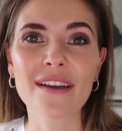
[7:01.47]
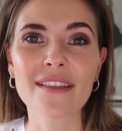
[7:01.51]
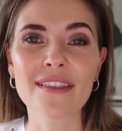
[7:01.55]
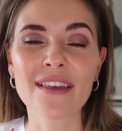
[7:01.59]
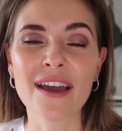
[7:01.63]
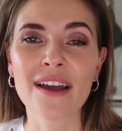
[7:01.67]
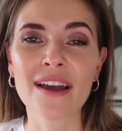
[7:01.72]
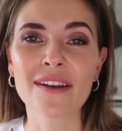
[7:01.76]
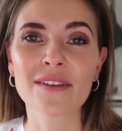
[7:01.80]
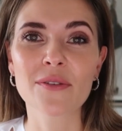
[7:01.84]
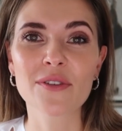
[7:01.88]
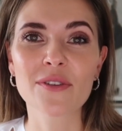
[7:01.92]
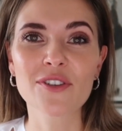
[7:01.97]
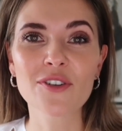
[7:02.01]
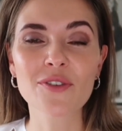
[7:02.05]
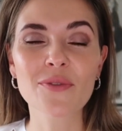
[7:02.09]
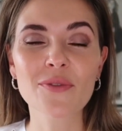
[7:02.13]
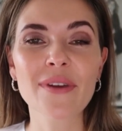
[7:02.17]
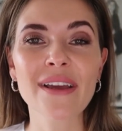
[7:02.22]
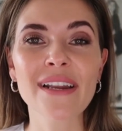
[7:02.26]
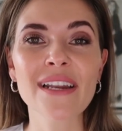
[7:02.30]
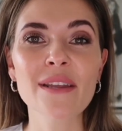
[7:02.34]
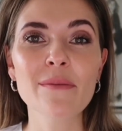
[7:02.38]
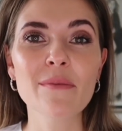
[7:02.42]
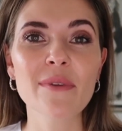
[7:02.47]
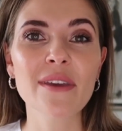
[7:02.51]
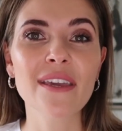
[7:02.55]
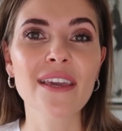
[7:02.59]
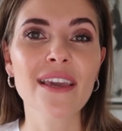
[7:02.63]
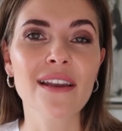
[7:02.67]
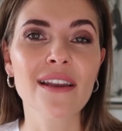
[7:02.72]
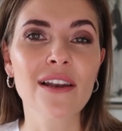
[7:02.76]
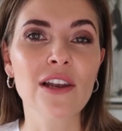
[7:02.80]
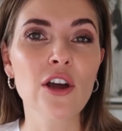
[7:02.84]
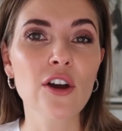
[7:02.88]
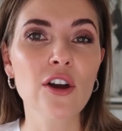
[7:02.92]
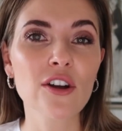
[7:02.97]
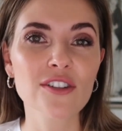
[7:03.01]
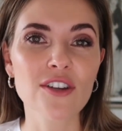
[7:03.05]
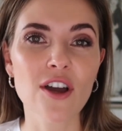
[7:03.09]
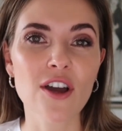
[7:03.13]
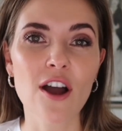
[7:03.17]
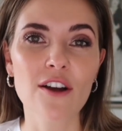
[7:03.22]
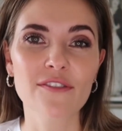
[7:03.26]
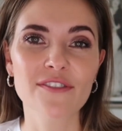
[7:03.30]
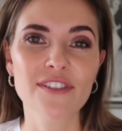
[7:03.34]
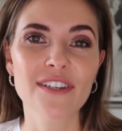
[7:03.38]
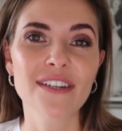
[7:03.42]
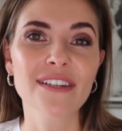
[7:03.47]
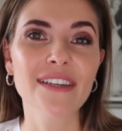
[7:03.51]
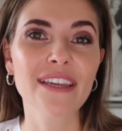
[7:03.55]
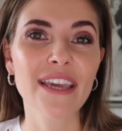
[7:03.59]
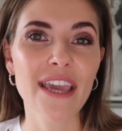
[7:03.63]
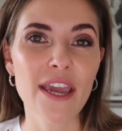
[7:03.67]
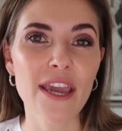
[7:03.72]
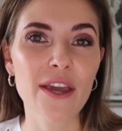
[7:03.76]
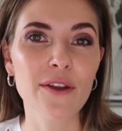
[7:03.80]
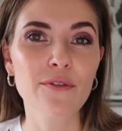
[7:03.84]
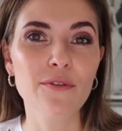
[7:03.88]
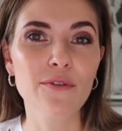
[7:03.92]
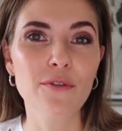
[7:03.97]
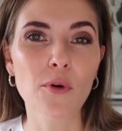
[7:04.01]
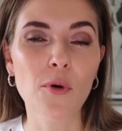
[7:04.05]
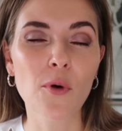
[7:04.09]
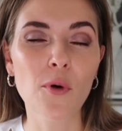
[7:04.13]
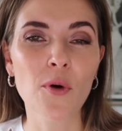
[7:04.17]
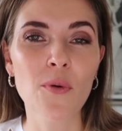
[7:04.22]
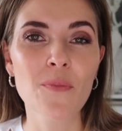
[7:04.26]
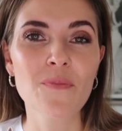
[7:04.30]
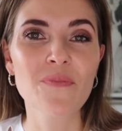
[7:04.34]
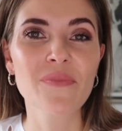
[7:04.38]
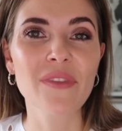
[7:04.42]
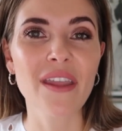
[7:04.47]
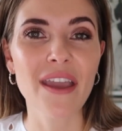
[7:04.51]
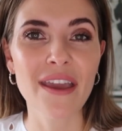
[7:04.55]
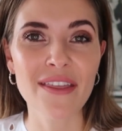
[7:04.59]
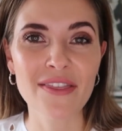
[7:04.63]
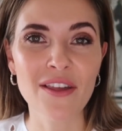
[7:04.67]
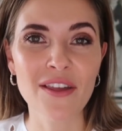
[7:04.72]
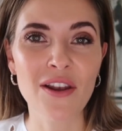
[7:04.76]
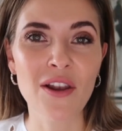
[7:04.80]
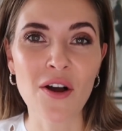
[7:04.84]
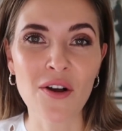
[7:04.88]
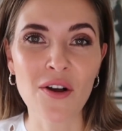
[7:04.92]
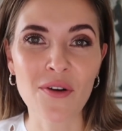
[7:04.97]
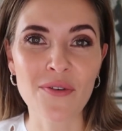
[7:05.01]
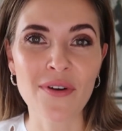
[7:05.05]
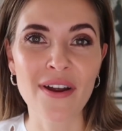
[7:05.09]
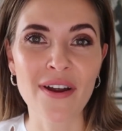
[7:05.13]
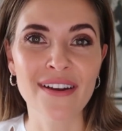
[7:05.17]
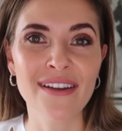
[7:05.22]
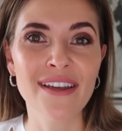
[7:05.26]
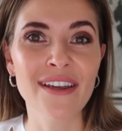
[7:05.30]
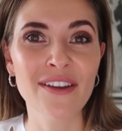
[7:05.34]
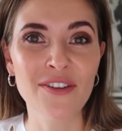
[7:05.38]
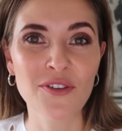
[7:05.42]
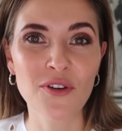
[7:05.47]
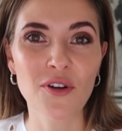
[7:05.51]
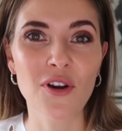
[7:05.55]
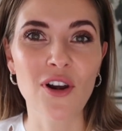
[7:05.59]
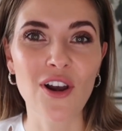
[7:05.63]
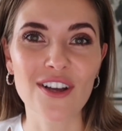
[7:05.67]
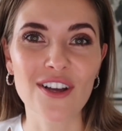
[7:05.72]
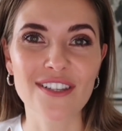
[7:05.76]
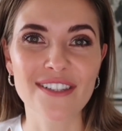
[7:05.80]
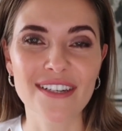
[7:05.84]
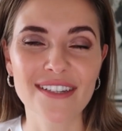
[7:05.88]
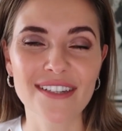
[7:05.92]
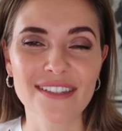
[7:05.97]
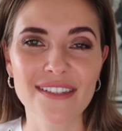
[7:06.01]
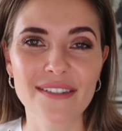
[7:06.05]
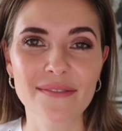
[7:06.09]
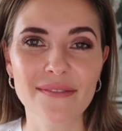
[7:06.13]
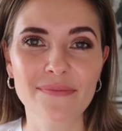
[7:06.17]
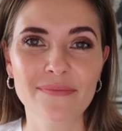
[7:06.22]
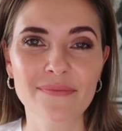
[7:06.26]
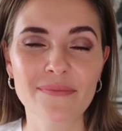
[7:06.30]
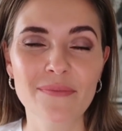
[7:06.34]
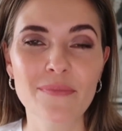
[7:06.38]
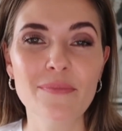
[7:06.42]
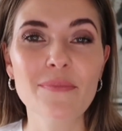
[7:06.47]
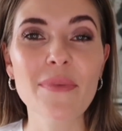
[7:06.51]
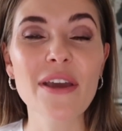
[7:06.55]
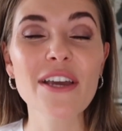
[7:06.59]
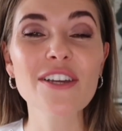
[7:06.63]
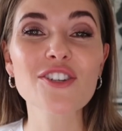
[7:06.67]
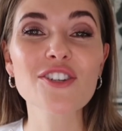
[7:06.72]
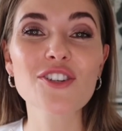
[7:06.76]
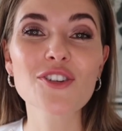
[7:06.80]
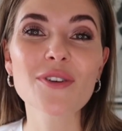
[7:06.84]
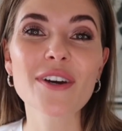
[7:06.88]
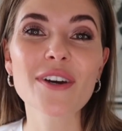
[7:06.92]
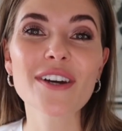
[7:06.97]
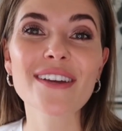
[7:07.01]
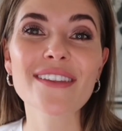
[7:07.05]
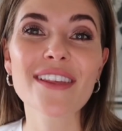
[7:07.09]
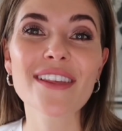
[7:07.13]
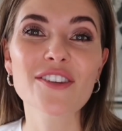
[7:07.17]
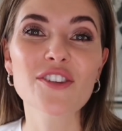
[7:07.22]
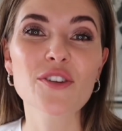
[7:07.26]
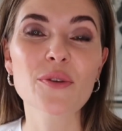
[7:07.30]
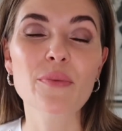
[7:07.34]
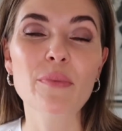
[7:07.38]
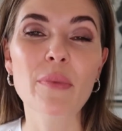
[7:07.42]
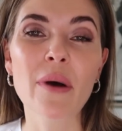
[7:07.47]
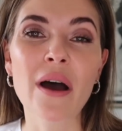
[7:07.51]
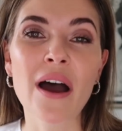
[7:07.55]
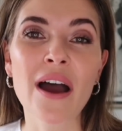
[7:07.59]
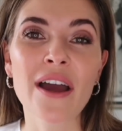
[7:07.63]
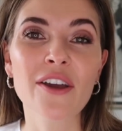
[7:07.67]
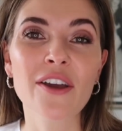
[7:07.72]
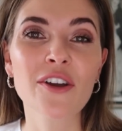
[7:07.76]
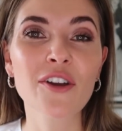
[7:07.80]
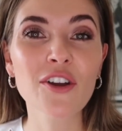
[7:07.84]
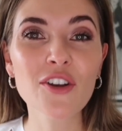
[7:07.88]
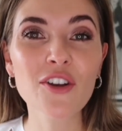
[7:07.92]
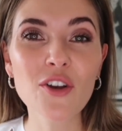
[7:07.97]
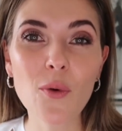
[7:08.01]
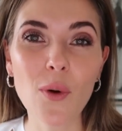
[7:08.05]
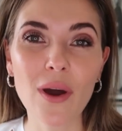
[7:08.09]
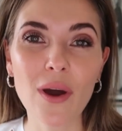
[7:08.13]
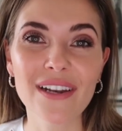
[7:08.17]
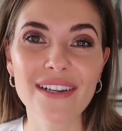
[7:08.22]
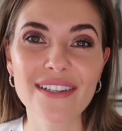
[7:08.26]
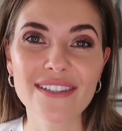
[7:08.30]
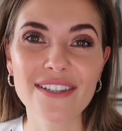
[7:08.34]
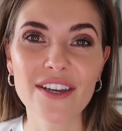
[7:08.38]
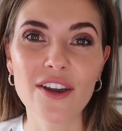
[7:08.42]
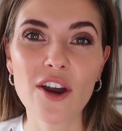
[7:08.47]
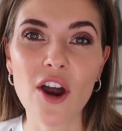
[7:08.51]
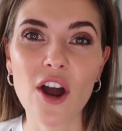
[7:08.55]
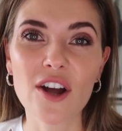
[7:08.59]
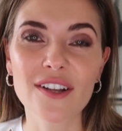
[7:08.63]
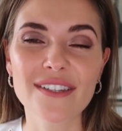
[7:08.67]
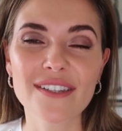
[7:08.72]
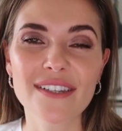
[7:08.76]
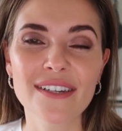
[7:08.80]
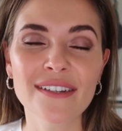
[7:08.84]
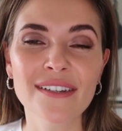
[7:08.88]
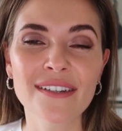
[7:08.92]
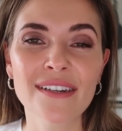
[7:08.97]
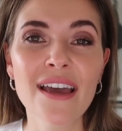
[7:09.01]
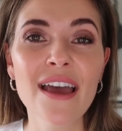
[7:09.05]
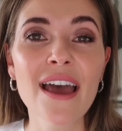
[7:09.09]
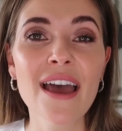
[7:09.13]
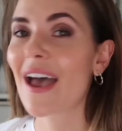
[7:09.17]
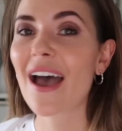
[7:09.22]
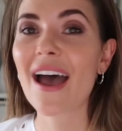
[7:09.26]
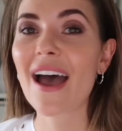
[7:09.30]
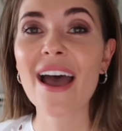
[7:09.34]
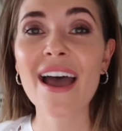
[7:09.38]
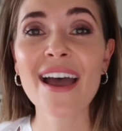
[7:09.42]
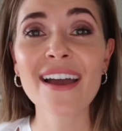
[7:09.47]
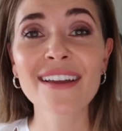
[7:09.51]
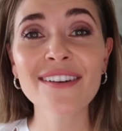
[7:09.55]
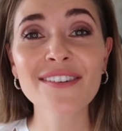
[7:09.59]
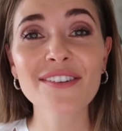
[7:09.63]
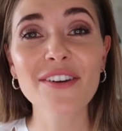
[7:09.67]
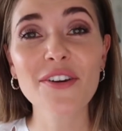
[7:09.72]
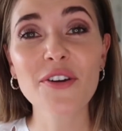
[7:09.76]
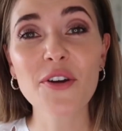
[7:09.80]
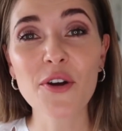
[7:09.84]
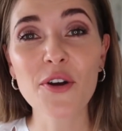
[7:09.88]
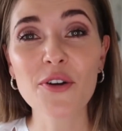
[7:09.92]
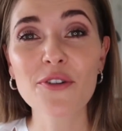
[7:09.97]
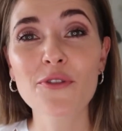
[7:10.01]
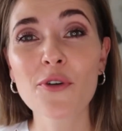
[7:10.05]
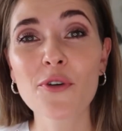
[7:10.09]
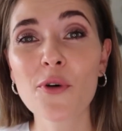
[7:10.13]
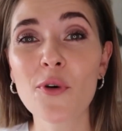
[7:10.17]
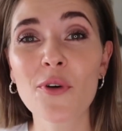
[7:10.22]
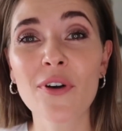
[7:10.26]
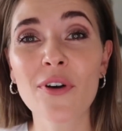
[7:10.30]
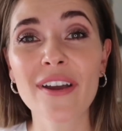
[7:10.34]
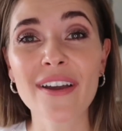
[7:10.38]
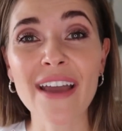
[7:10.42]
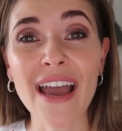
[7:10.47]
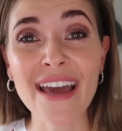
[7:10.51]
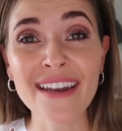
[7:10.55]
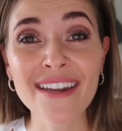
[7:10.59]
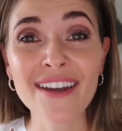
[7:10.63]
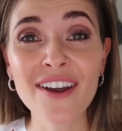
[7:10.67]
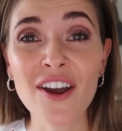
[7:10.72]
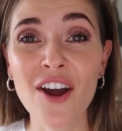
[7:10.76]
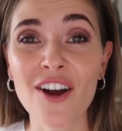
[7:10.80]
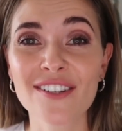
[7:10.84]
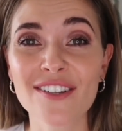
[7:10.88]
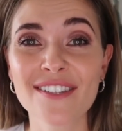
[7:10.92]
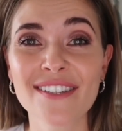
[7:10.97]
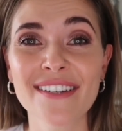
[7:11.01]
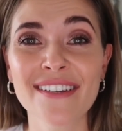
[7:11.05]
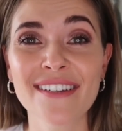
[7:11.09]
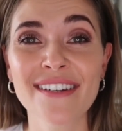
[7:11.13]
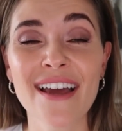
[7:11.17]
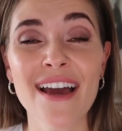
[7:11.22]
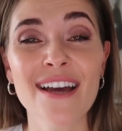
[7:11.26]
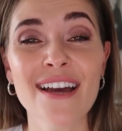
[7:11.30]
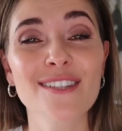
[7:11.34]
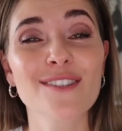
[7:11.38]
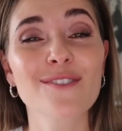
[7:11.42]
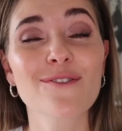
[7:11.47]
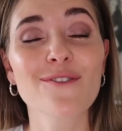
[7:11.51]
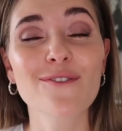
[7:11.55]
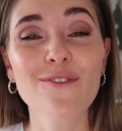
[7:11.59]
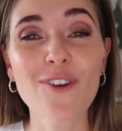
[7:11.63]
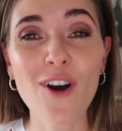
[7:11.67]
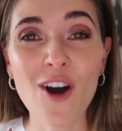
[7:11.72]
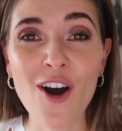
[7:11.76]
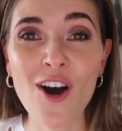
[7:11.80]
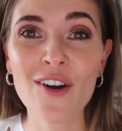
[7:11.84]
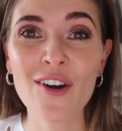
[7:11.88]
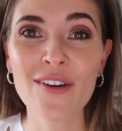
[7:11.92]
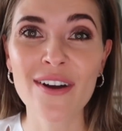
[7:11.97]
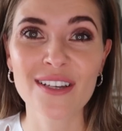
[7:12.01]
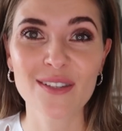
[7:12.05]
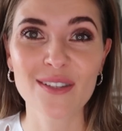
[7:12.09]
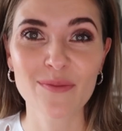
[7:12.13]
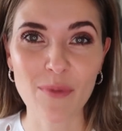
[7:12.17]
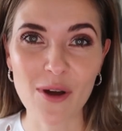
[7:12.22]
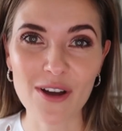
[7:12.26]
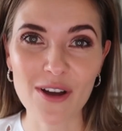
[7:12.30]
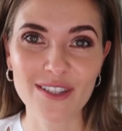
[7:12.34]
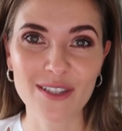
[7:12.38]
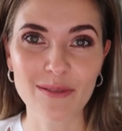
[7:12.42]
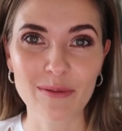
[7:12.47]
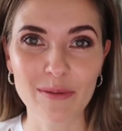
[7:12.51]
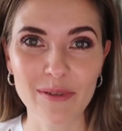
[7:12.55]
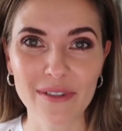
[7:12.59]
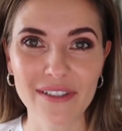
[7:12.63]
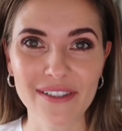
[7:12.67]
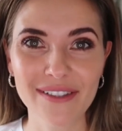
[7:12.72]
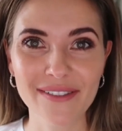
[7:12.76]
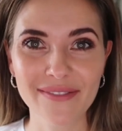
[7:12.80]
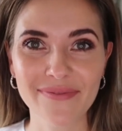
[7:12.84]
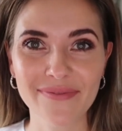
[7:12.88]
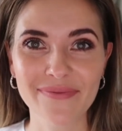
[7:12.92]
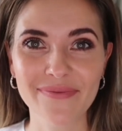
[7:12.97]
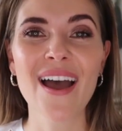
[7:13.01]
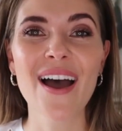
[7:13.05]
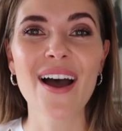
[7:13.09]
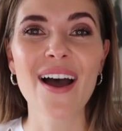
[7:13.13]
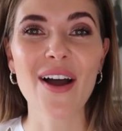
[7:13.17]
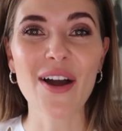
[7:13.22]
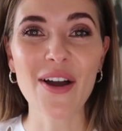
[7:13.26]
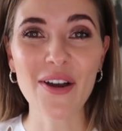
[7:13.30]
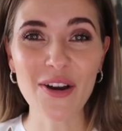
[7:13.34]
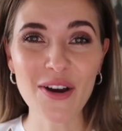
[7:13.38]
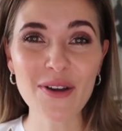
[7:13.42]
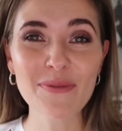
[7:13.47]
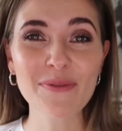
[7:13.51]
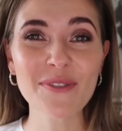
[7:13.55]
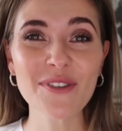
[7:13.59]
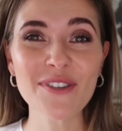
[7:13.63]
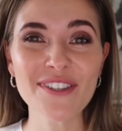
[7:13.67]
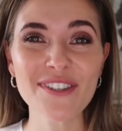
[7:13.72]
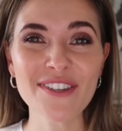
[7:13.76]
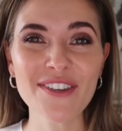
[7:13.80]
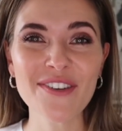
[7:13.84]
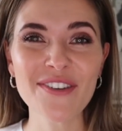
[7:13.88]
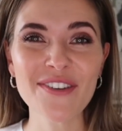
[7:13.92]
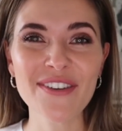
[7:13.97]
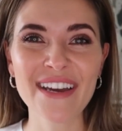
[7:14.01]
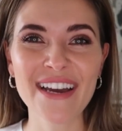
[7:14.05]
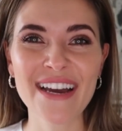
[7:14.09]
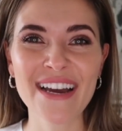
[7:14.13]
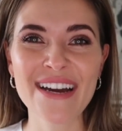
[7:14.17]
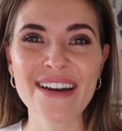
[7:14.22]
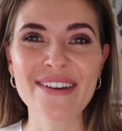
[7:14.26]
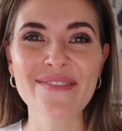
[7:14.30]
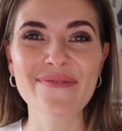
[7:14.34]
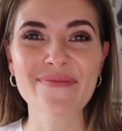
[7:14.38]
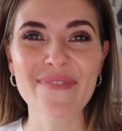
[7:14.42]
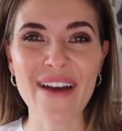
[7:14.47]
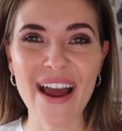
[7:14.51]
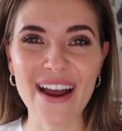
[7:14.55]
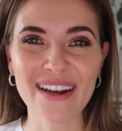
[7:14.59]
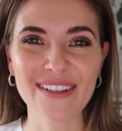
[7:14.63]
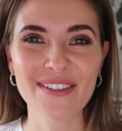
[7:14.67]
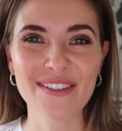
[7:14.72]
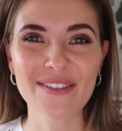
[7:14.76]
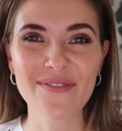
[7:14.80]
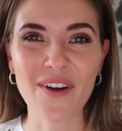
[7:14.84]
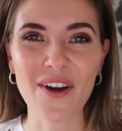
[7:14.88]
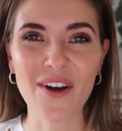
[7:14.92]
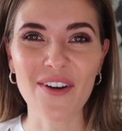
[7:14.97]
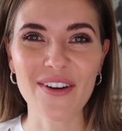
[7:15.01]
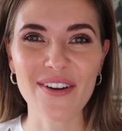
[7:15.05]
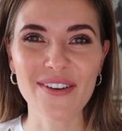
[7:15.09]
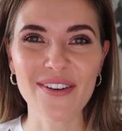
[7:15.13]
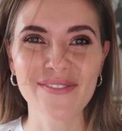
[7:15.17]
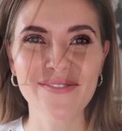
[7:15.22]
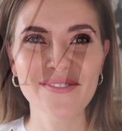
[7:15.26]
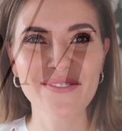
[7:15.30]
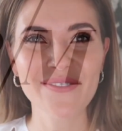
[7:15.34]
that should really be looked after and cared for in the long run in your closet. Make sure that you buy good quality cotton and go for organic cotton as far as possible. I hope to see you here back tomorrow.